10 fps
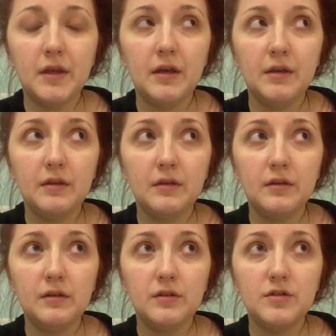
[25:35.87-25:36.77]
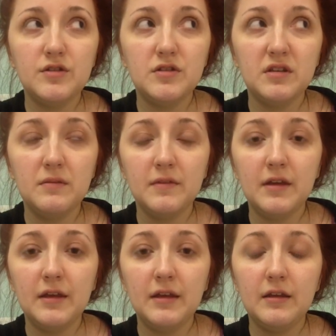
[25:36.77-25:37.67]
and she seems
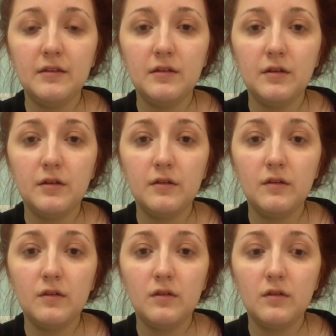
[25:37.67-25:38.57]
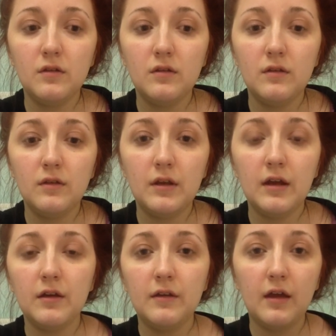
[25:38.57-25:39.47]
like a nice nurse that
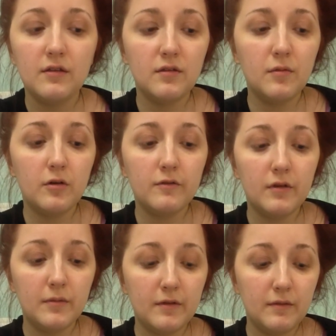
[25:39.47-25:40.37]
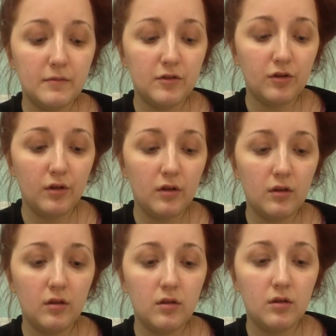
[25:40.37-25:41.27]
I could get support from if I'm
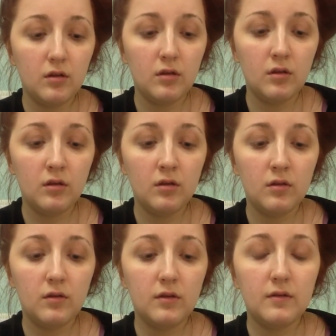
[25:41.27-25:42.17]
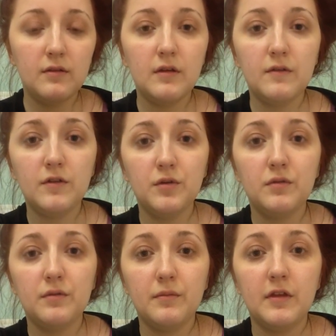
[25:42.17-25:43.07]
struggling, instead of
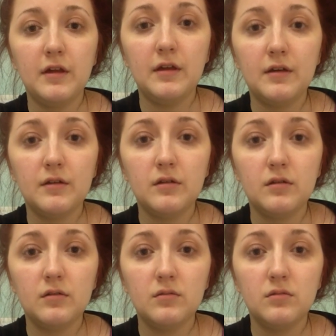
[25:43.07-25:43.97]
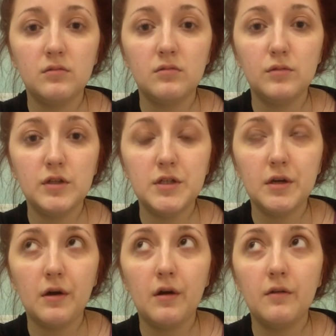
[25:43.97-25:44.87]
doing something which
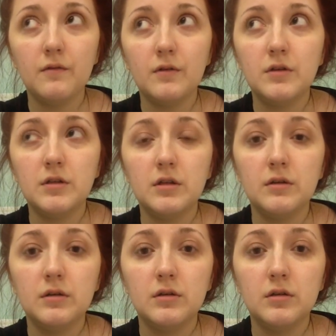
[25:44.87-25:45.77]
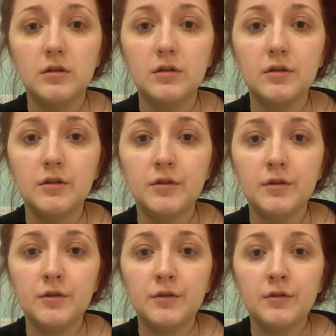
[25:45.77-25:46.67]
I can't afford to do,
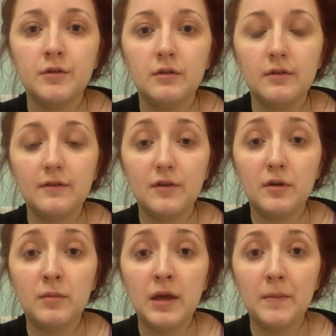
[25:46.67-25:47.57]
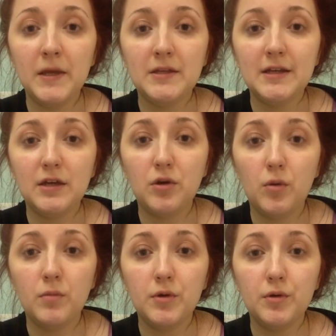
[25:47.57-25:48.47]
because I've got a baby to get
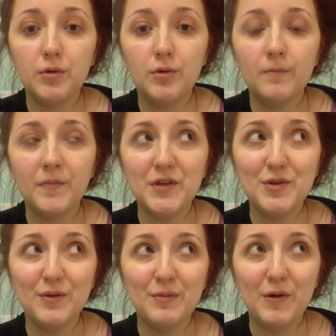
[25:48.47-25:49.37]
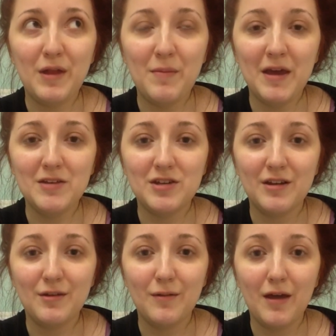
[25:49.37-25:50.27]
home to. I showed them all that picture
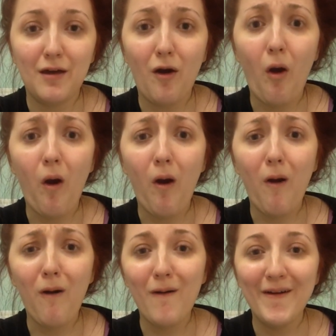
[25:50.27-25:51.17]
and they were like, oh,